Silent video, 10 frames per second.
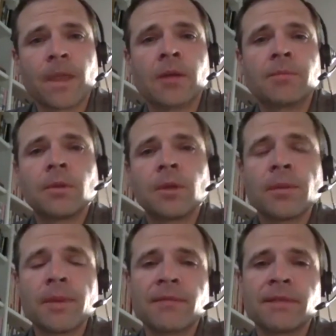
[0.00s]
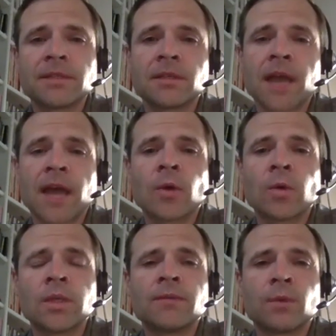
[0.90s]
Unemployment benefits are not
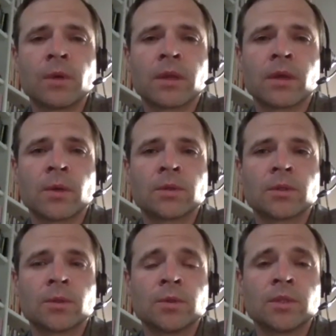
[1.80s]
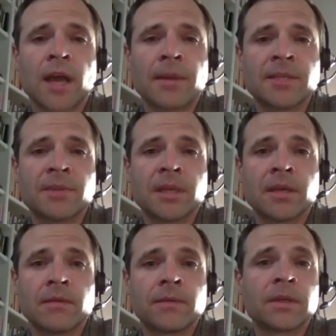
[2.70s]
only for those whose job has
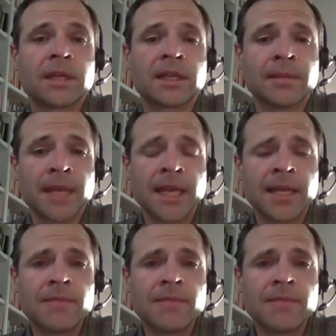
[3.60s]
been fully eliminated,